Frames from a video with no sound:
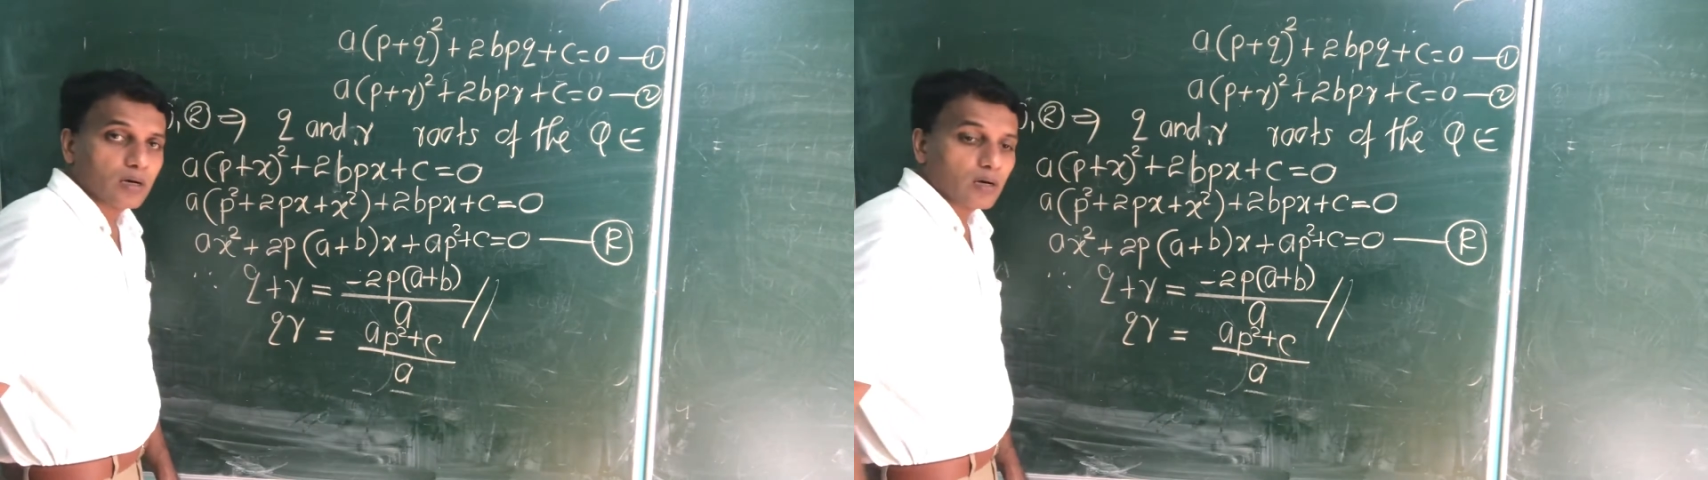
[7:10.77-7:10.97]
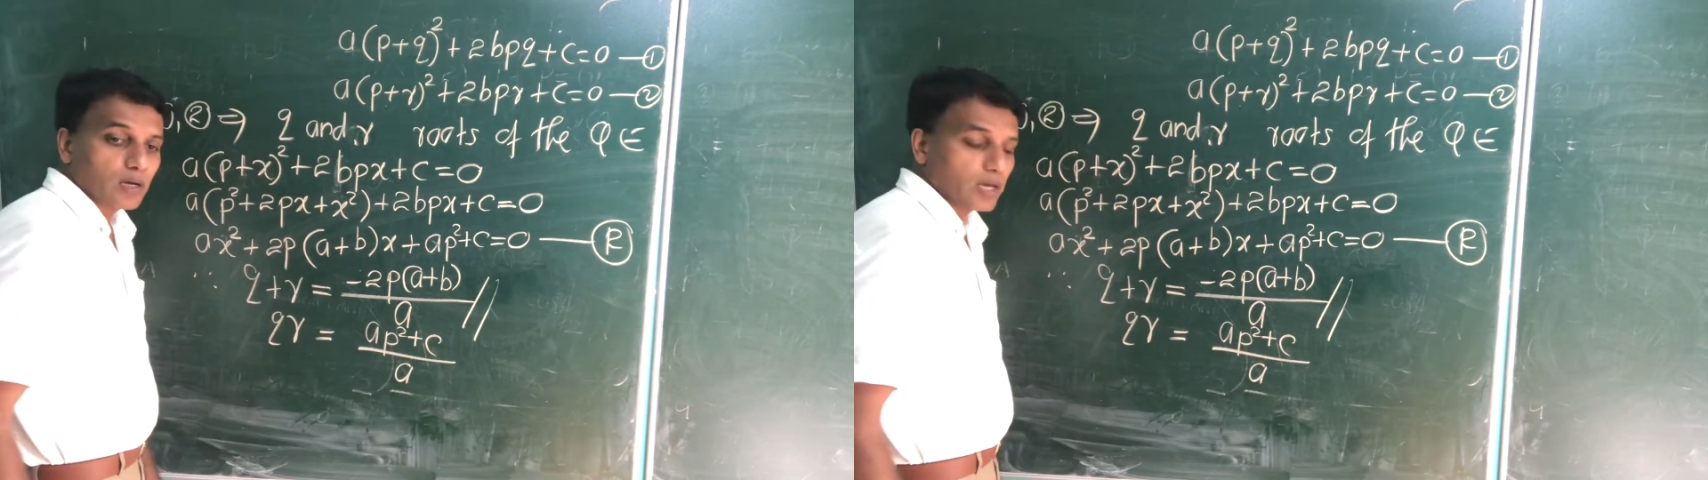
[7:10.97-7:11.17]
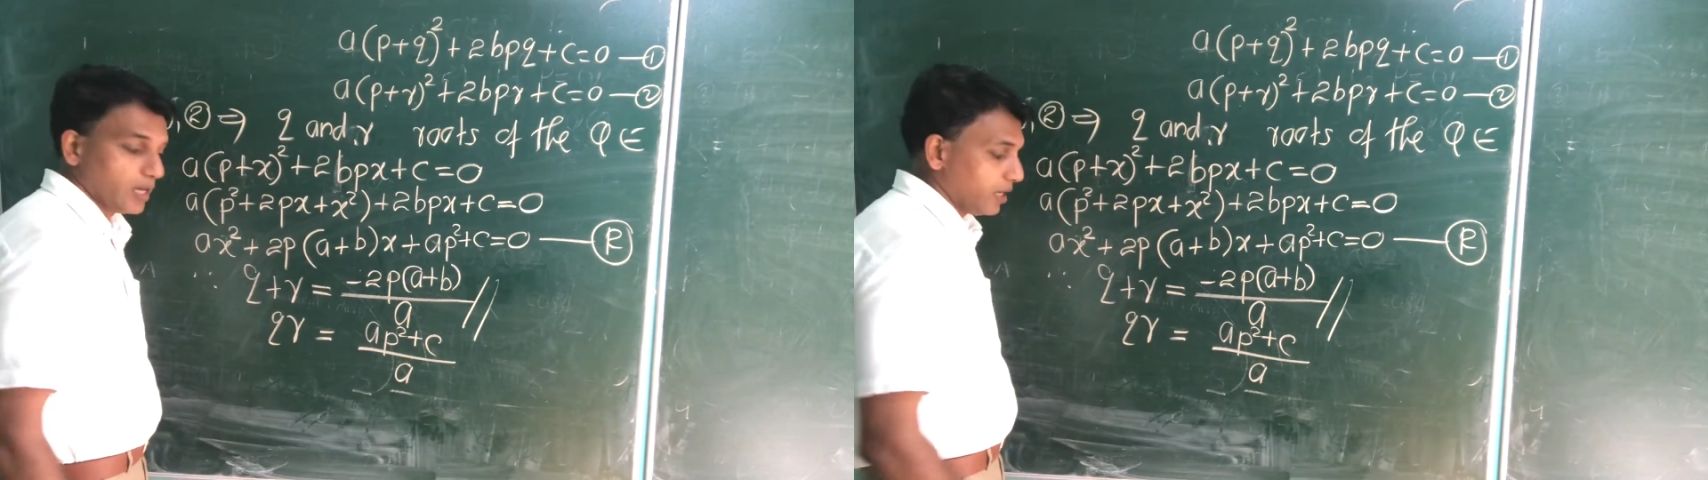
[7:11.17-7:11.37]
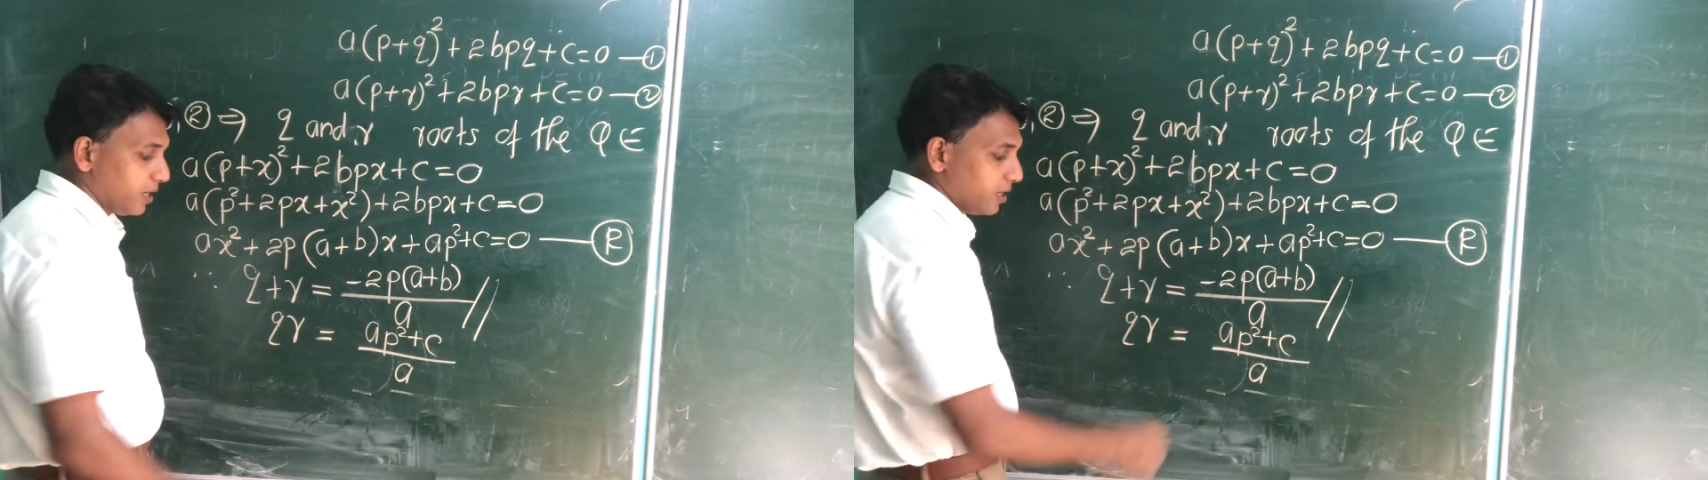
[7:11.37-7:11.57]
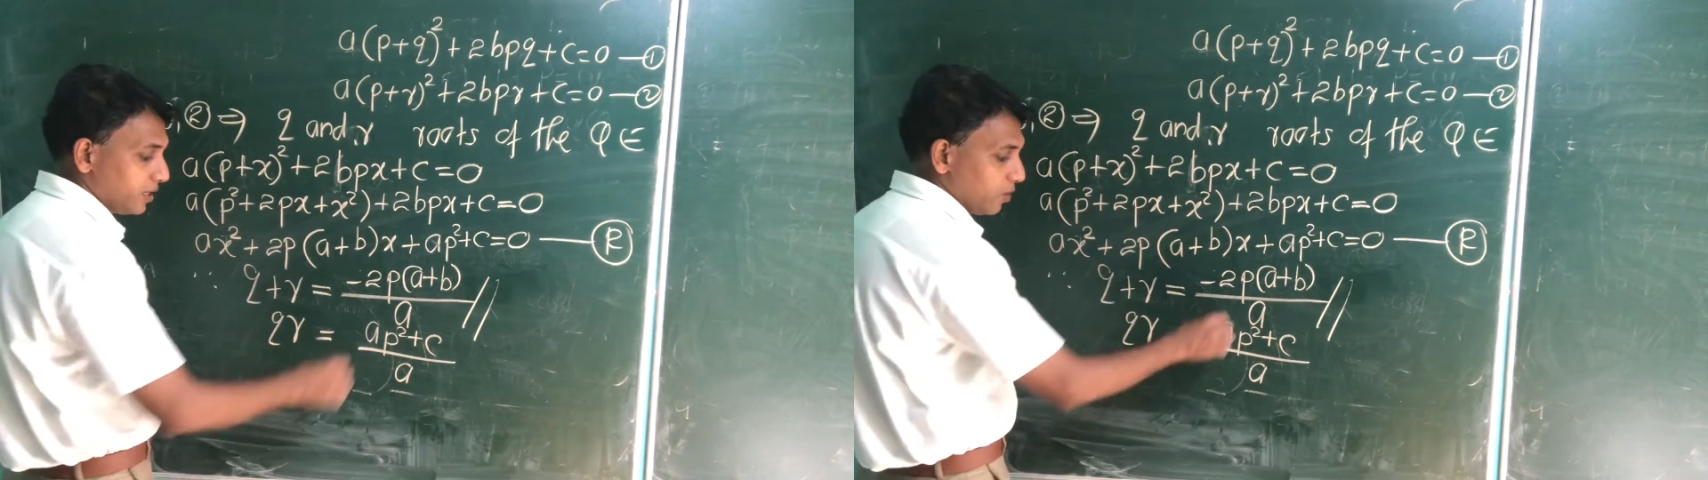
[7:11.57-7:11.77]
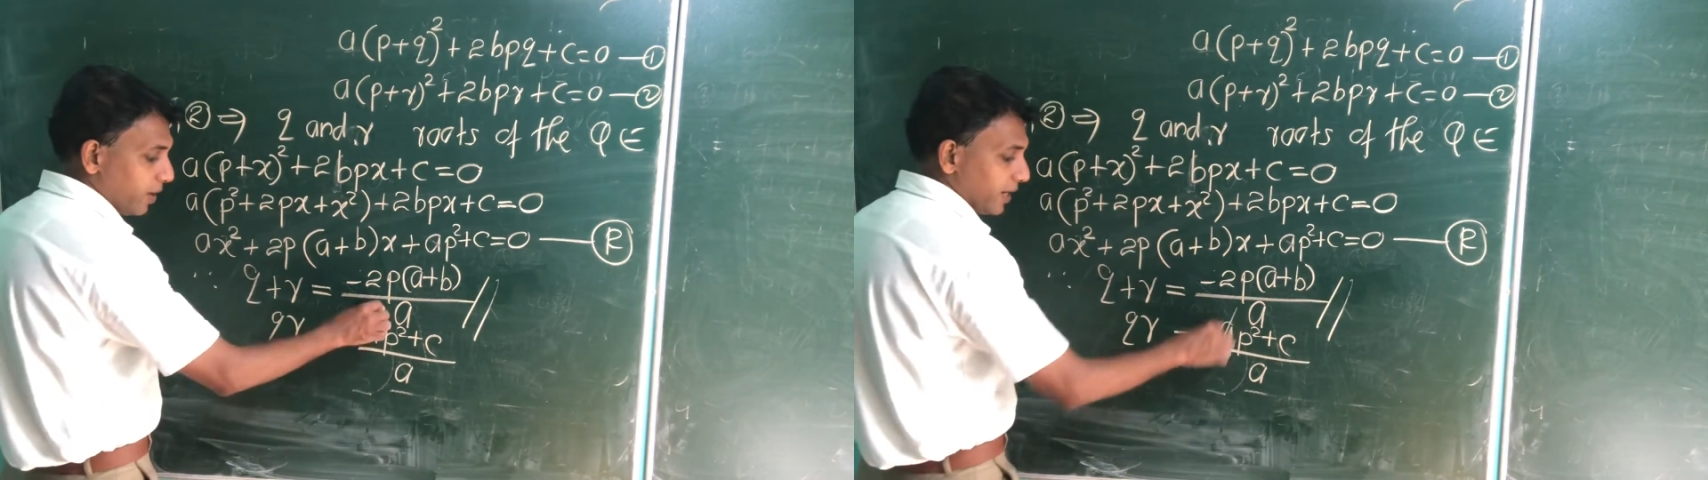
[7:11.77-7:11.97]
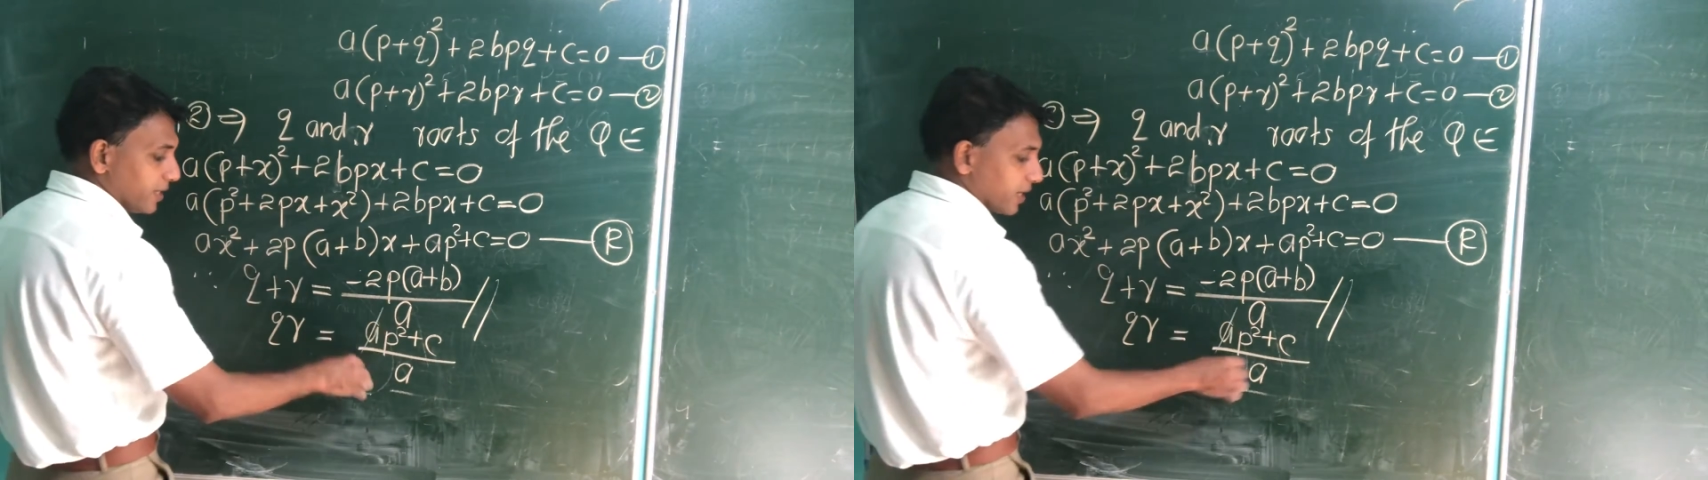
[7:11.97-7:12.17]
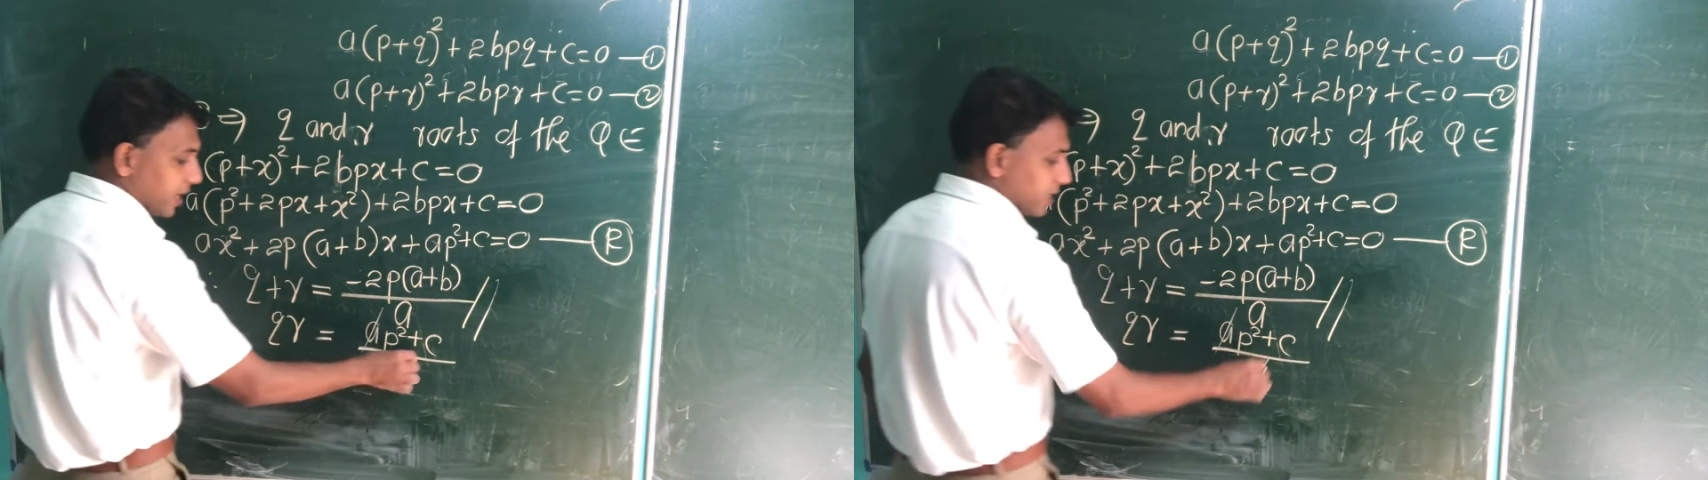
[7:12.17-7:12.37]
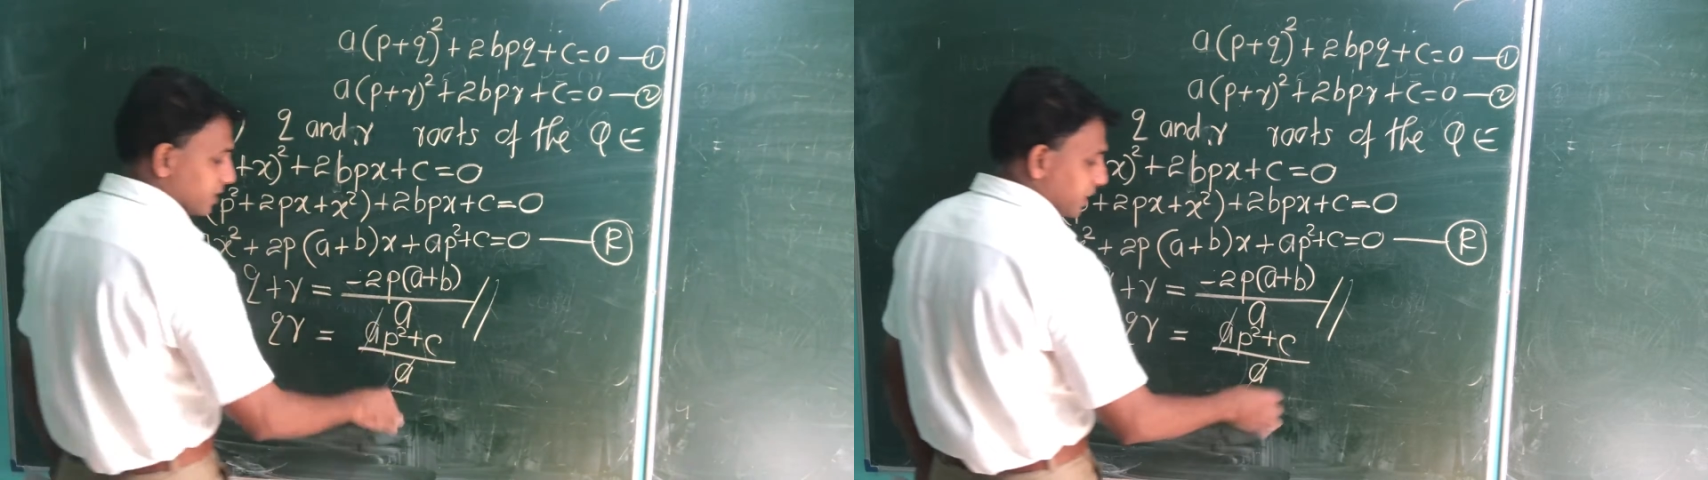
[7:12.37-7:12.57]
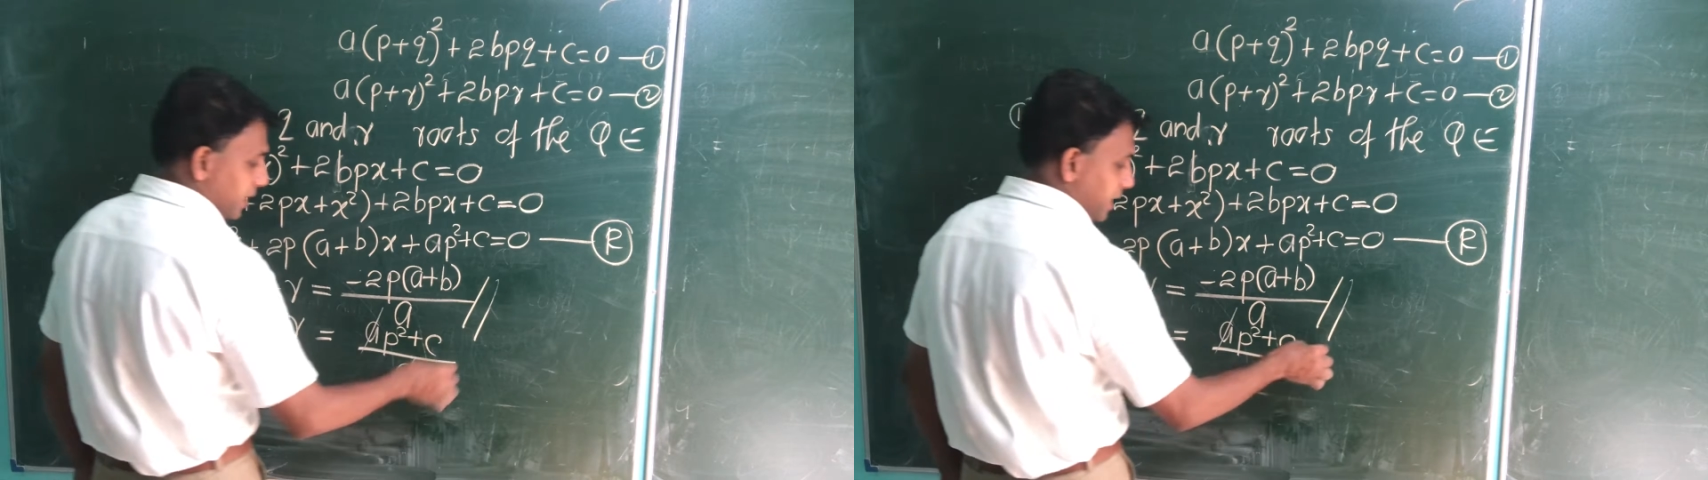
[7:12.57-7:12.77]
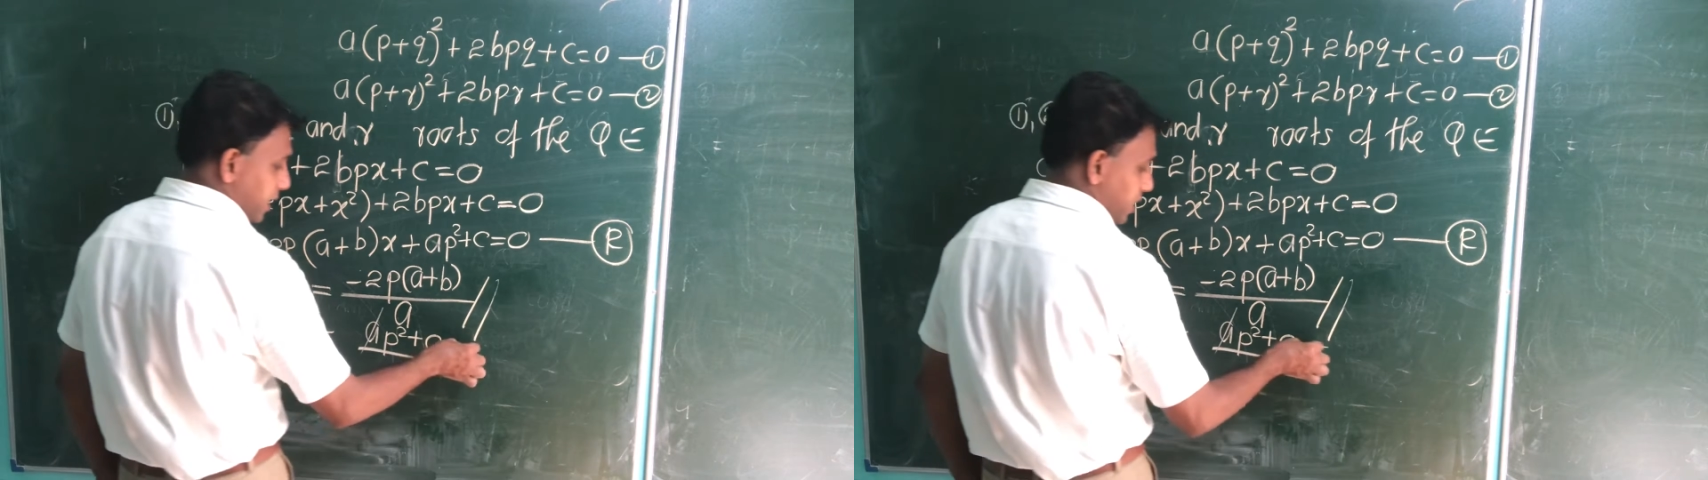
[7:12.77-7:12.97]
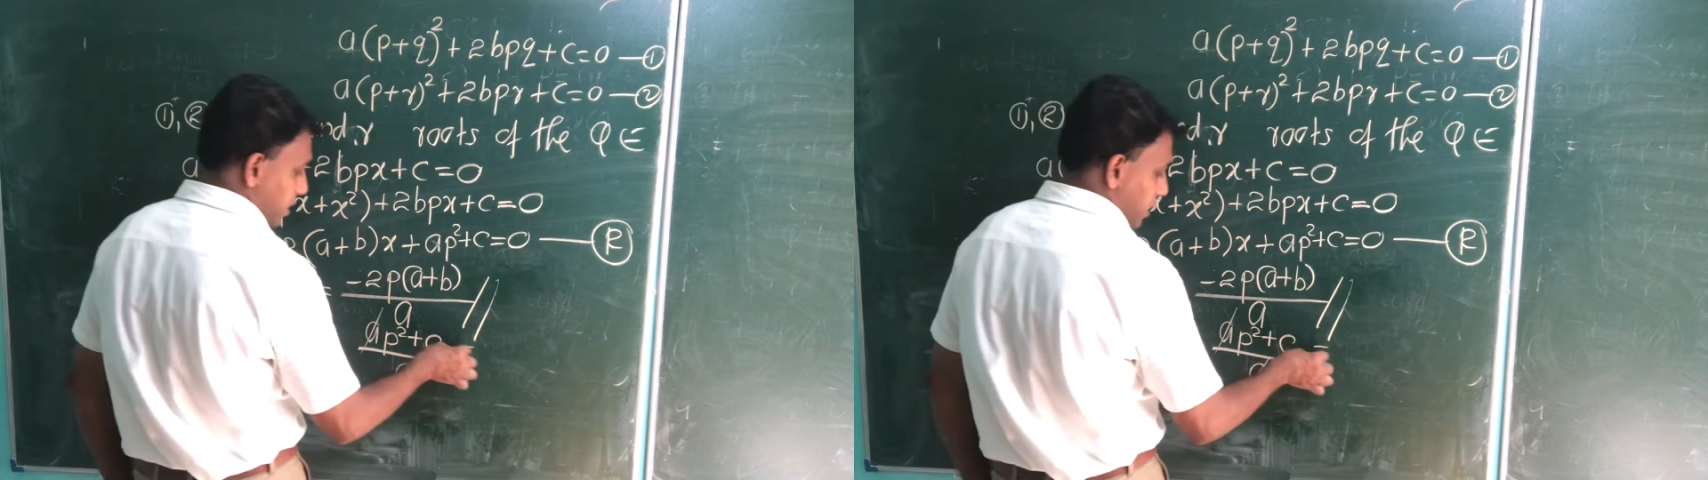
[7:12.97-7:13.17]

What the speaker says: Okay, cut the a,